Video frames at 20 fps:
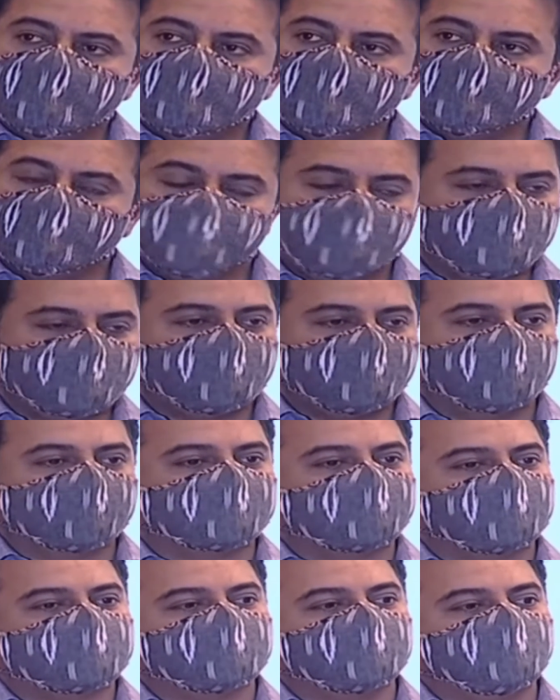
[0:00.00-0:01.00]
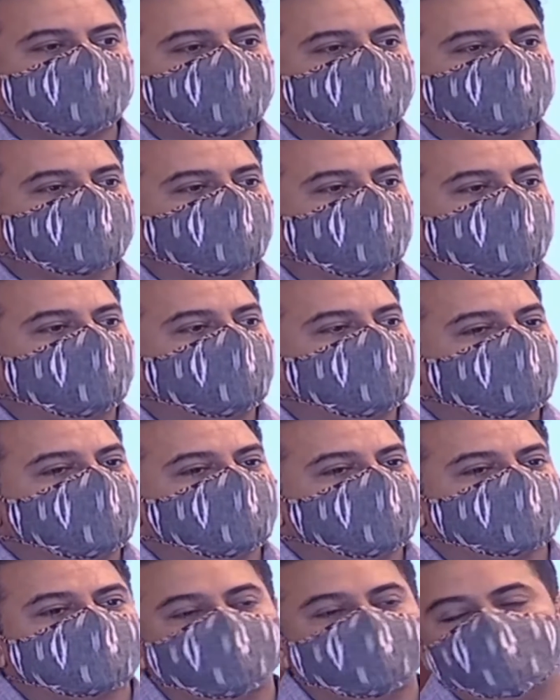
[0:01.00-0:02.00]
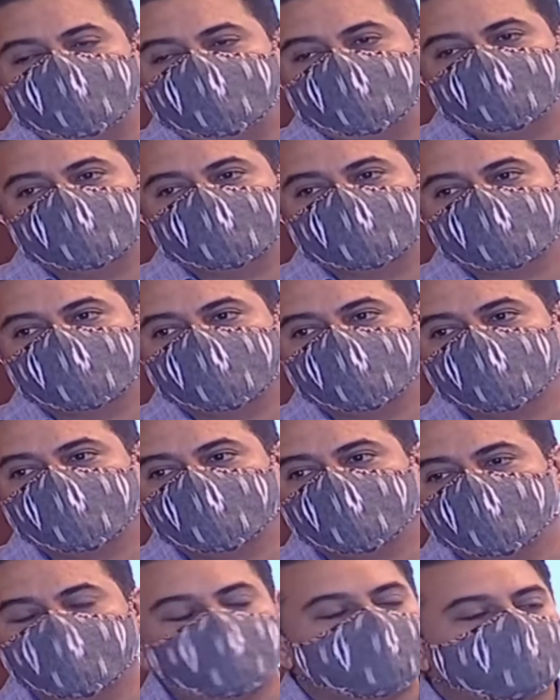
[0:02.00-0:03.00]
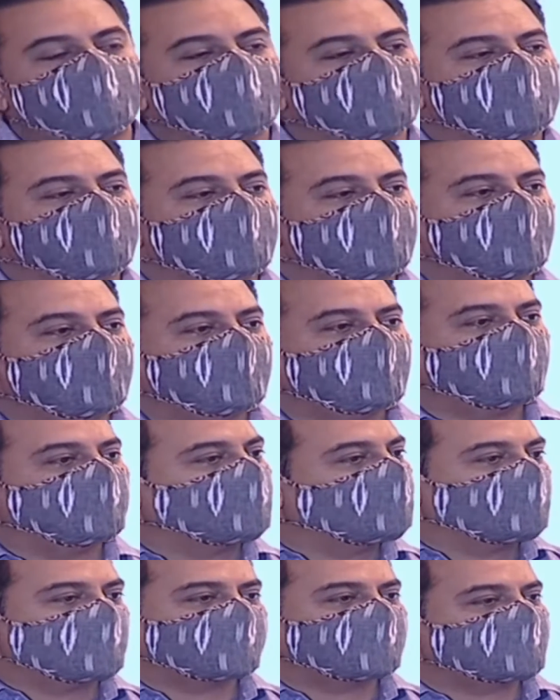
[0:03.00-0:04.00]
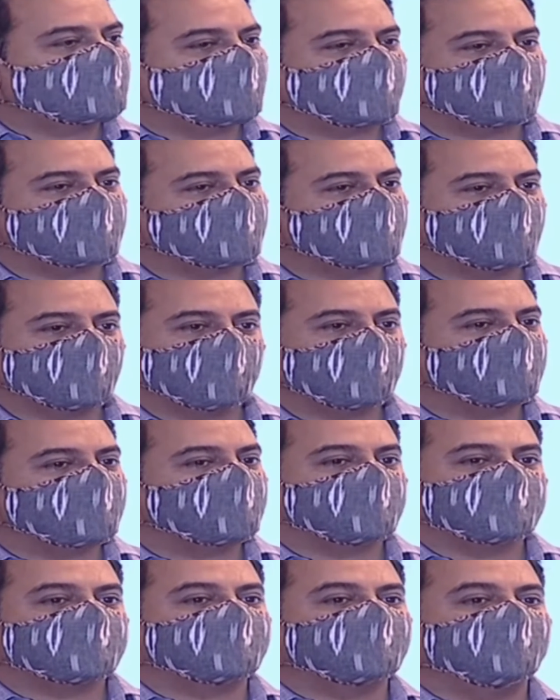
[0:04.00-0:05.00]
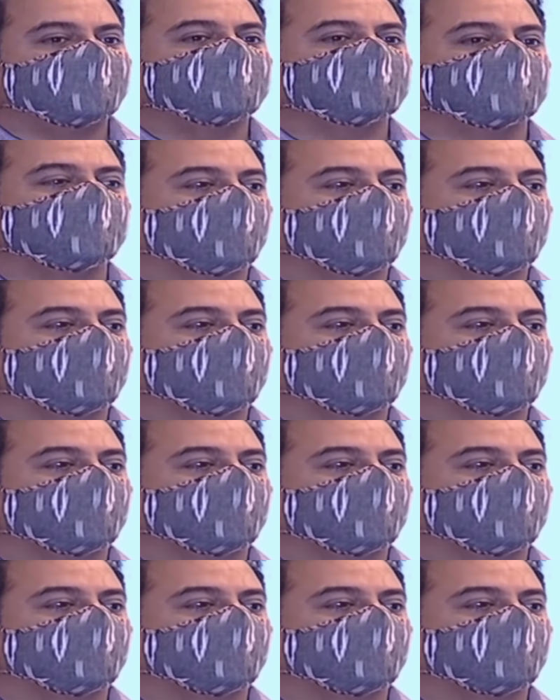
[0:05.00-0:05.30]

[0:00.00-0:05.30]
He looked at me, smiled, and he said, well, no state in the United States